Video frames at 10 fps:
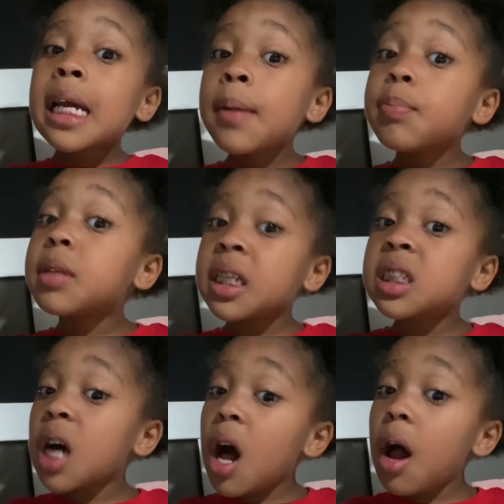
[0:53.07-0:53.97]
keep this
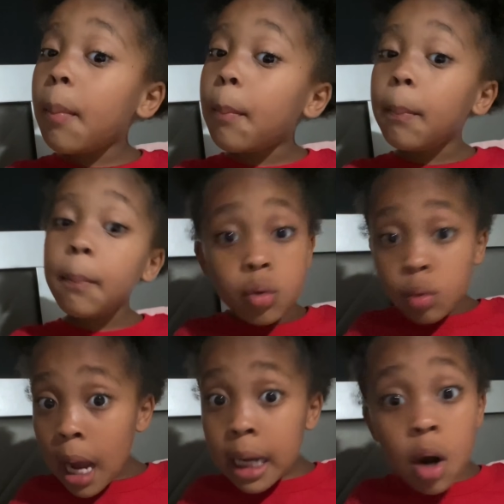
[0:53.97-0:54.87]
up, we
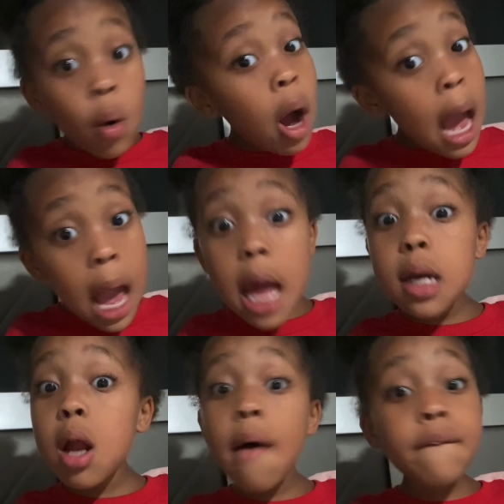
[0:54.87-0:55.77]
ain't gonna have
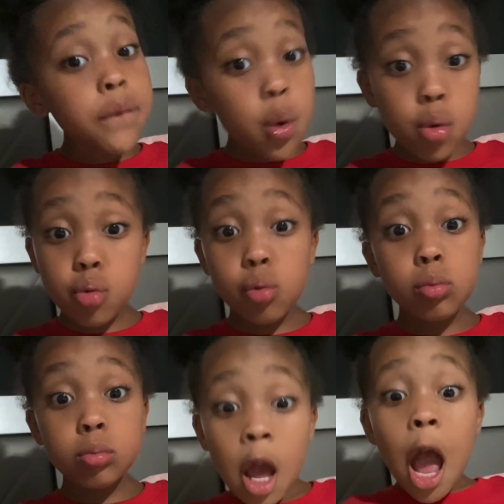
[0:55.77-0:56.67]
no food.
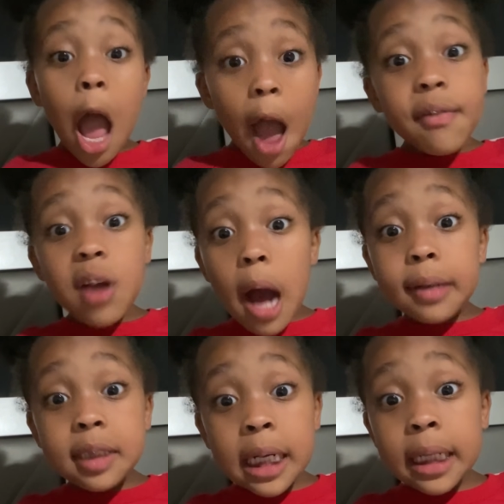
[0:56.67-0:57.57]
Have y'all
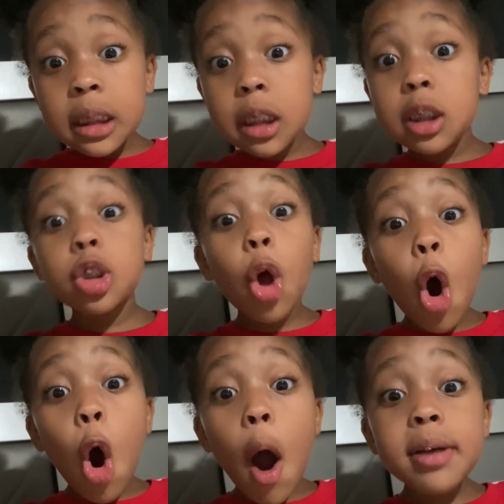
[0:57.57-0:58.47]
seen the
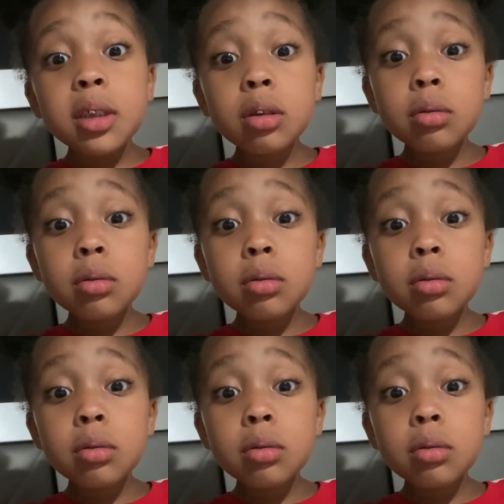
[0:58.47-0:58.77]
stores?